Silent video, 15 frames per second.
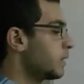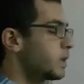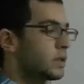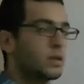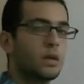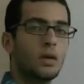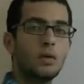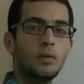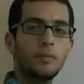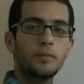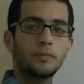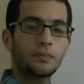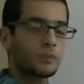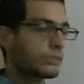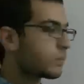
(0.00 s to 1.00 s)
So
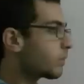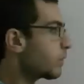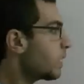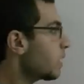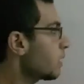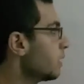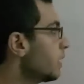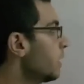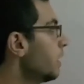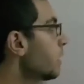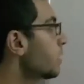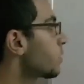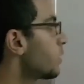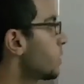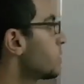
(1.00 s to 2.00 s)
the
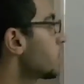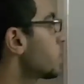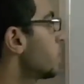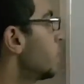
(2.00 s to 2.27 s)
electrons